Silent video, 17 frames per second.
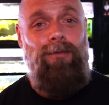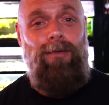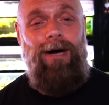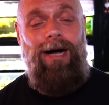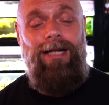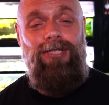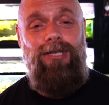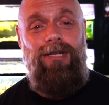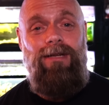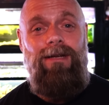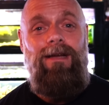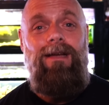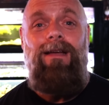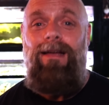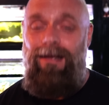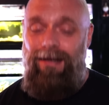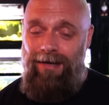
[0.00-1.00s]
watching.
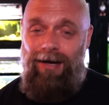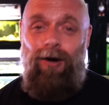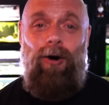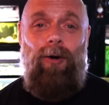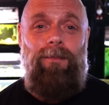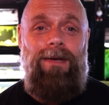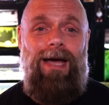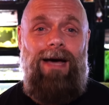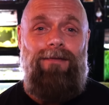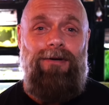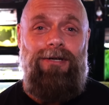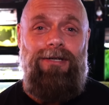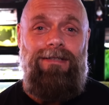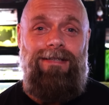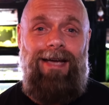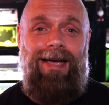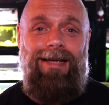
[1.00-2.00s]
Hope you have a
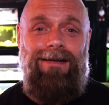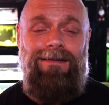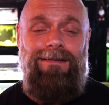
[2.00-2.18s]
good day.